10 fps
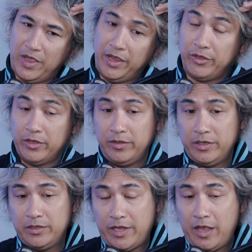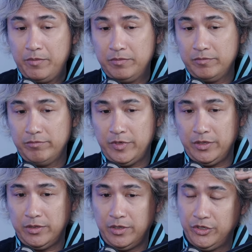I thought this time
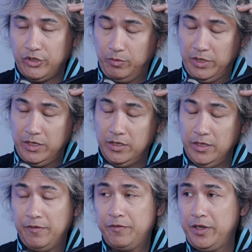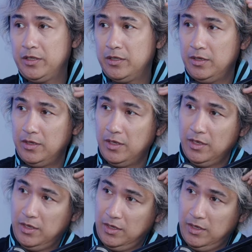it should be different,
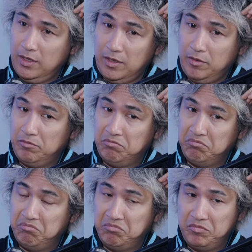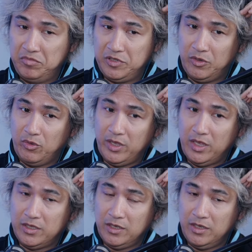so
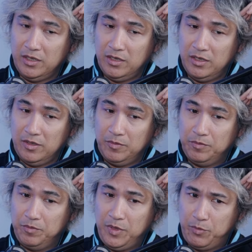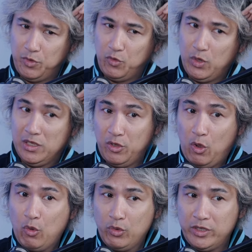that people will
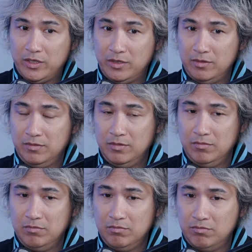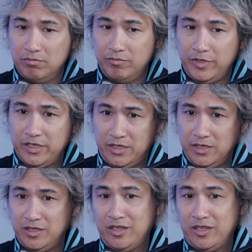know that this is